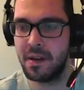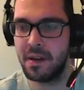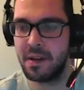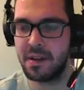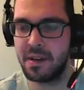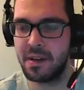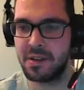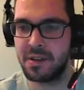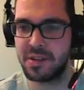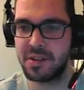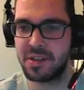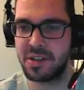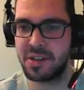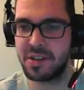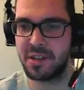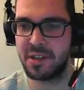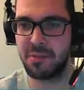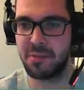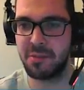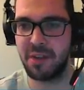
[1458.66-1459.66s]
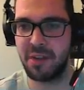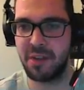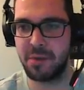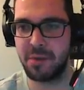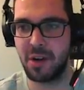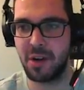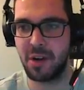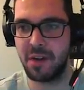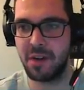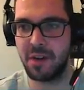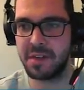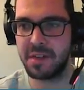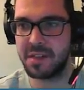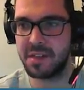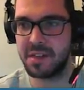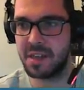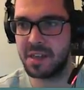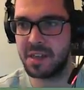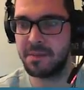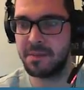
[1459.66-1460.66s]
So it's just going to Brave Bird,
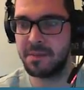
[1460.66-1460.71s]
obviously.